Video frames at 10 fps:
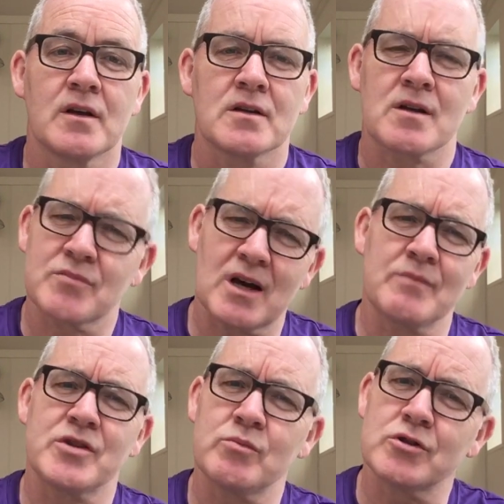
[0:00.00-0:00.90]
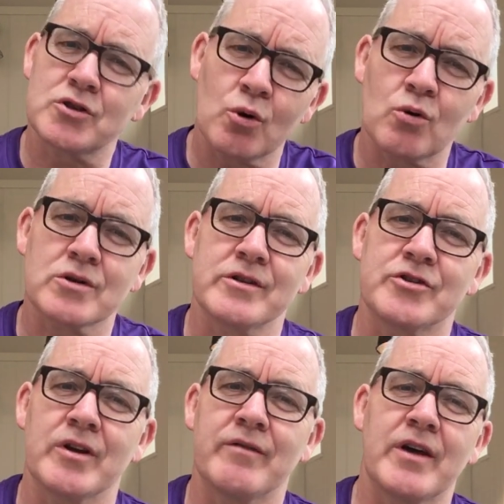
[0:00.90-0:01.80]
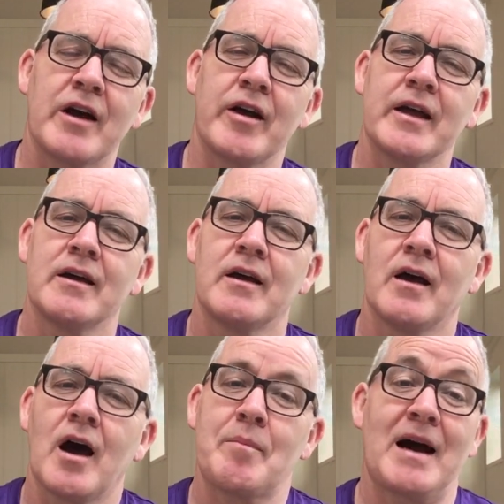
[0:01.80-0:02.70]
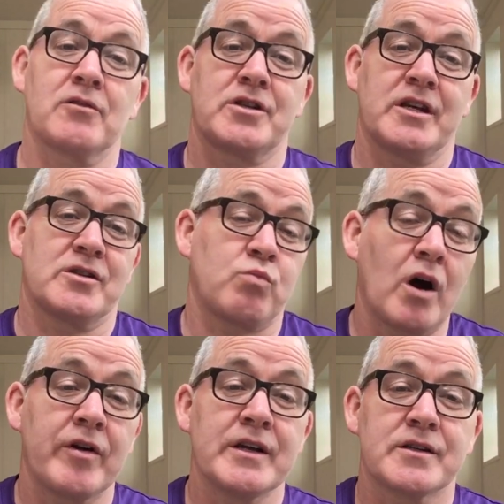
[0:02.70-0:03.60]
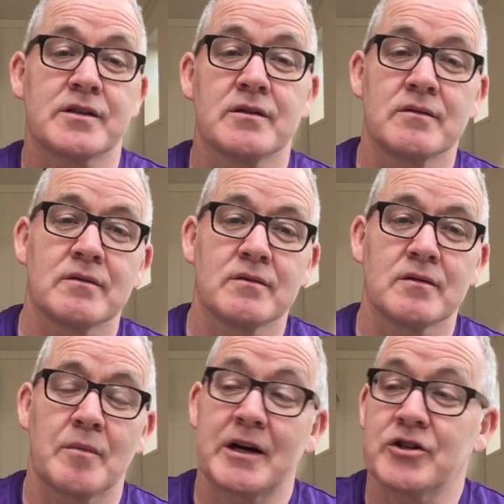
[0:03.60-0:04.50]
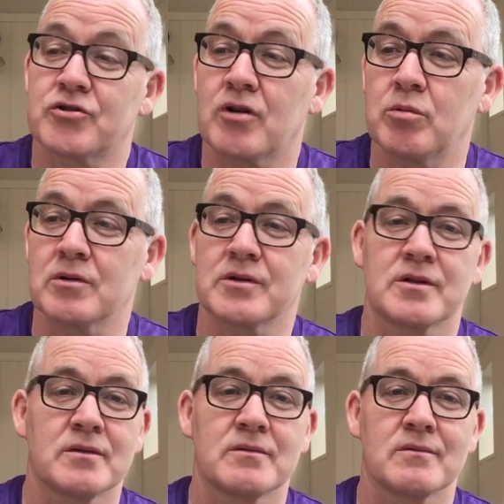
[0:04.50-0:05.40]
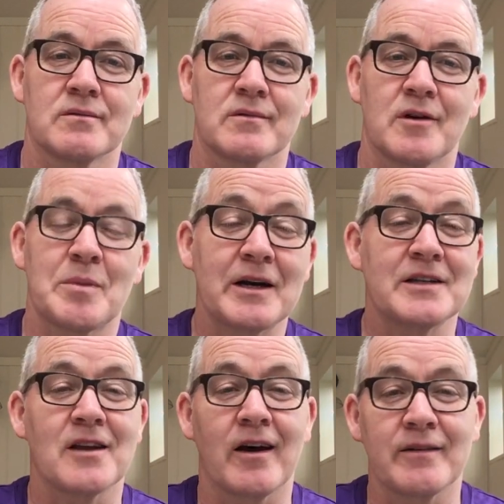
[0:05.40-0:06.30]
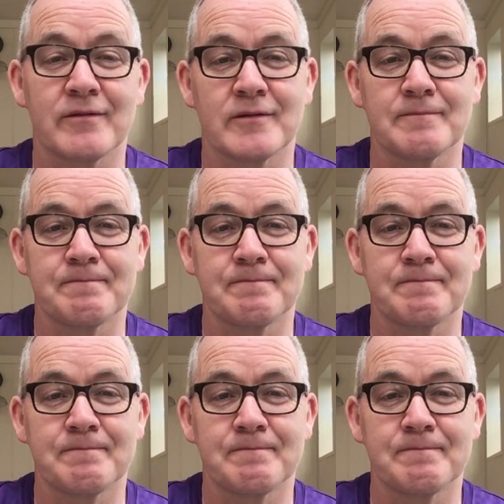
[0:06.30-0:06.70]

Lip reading: Sometimes he would talk to the tree fairy about his worries, about his troubles, about his life.